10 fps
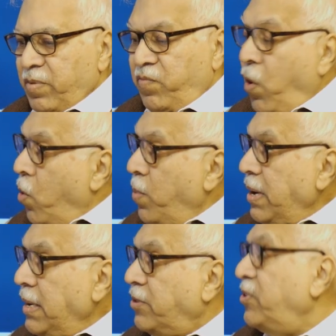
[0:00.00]

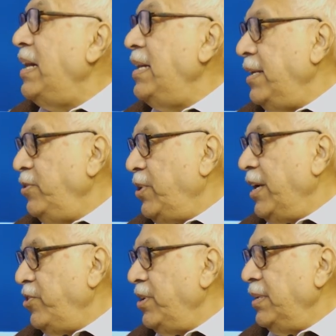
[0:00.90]
formal skilled
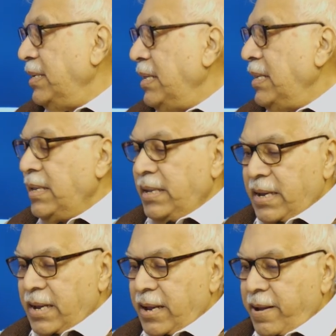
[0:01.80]
education
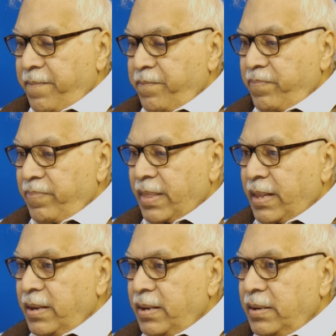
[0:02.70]

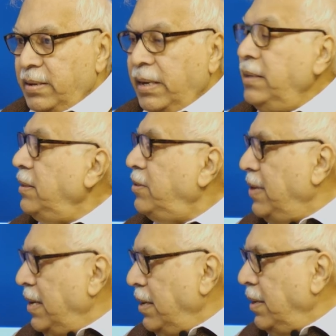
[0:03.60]
is
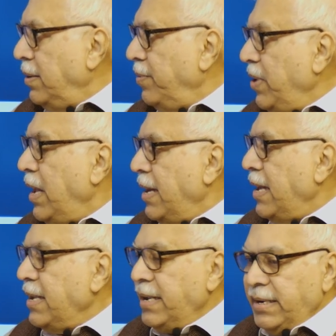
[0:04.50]
still, we are
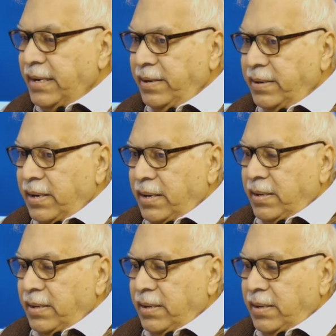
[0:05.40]
lagging in it.